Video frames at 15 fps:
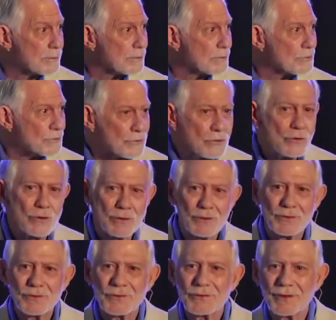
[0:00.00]
to the
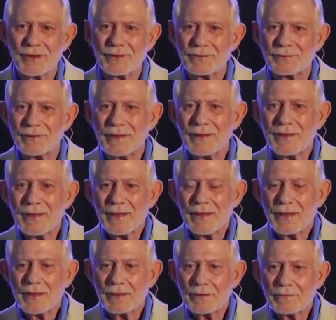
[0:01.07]
students,
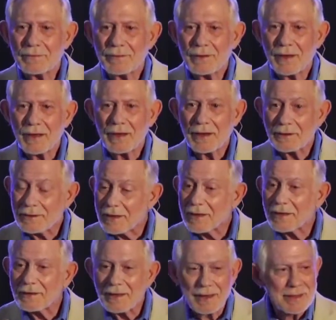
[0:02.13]
and I
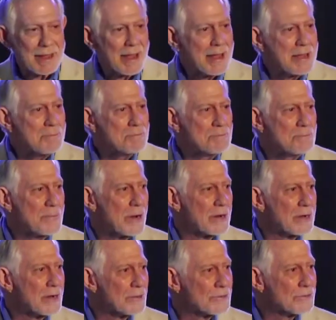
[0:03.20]
did. I came
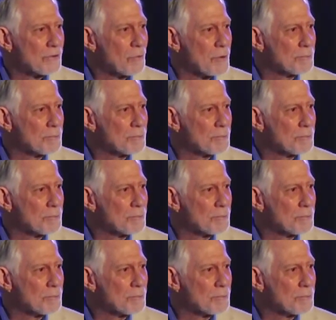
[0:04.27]
so